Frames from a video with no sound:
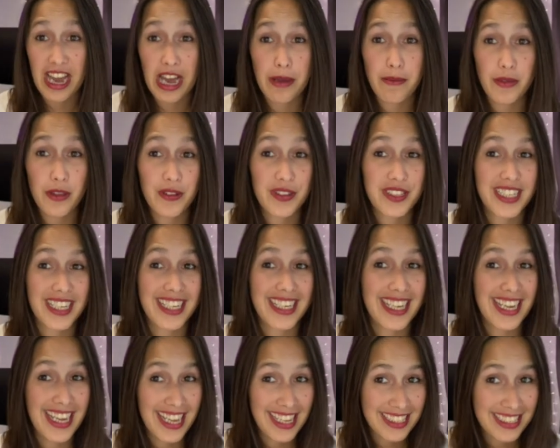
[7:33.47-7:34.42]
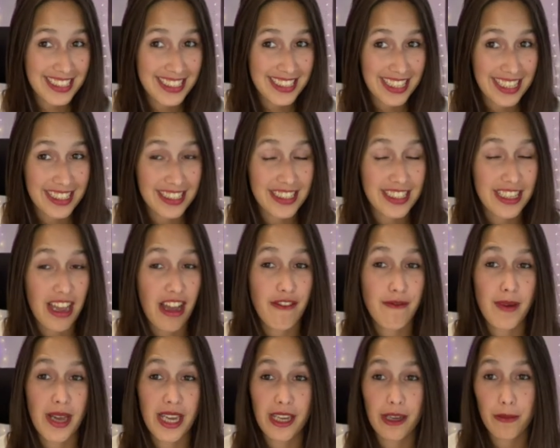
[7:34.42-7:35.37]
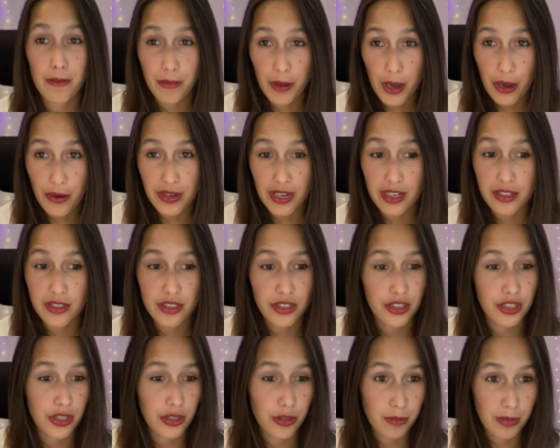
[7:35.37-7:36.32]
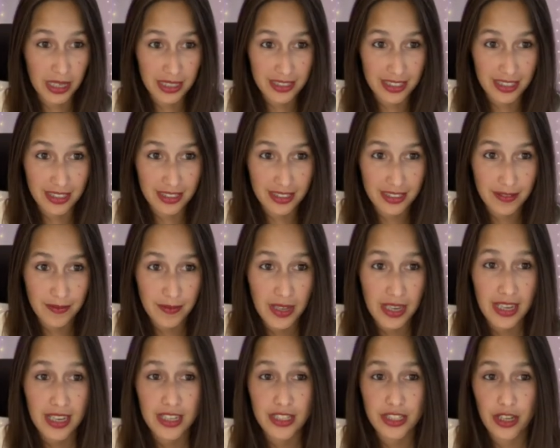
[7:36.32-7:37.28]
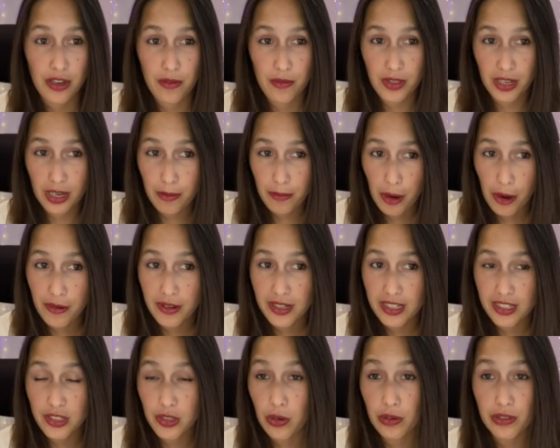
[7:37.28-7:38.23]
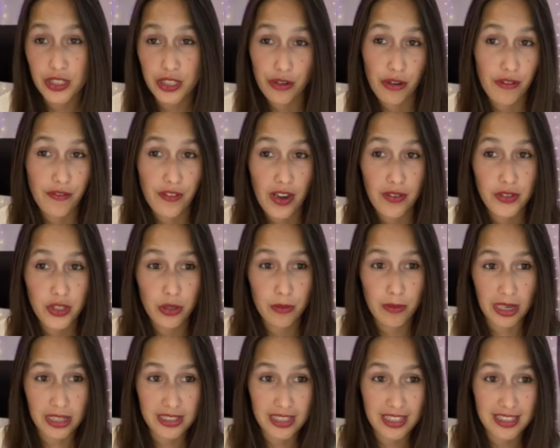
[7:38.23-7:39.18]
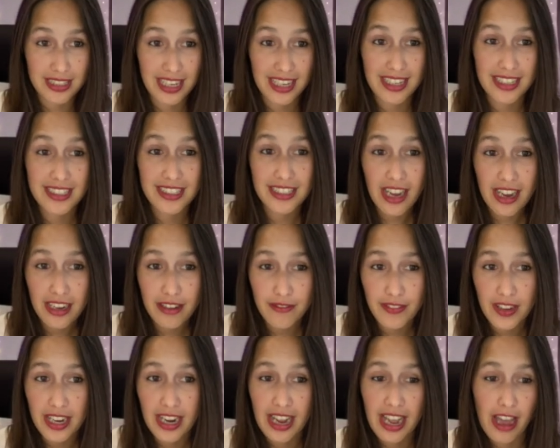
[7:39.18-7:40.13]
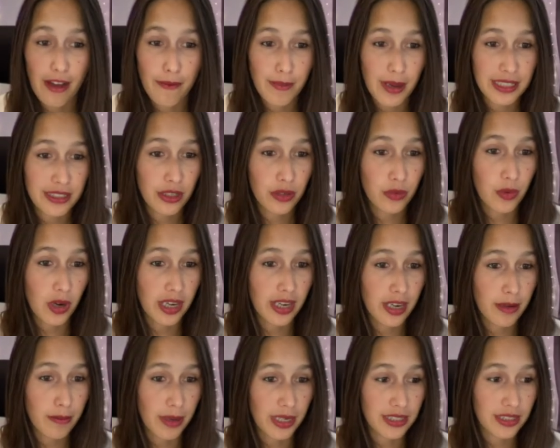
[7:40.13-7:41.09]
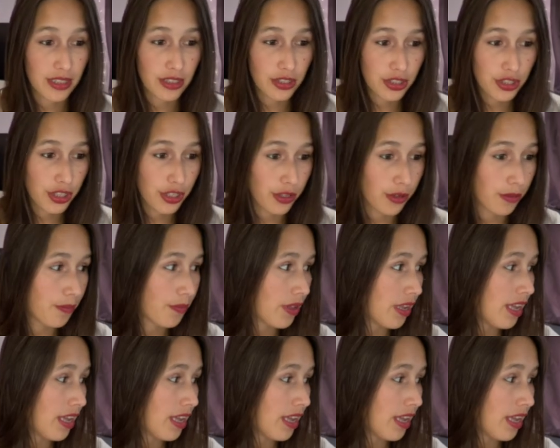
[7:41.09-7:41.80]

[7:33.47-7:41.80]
I'm using an instance of my component 2Buttons. So the component is called 052Buttons, and inside of it, I have button 1 and button 2.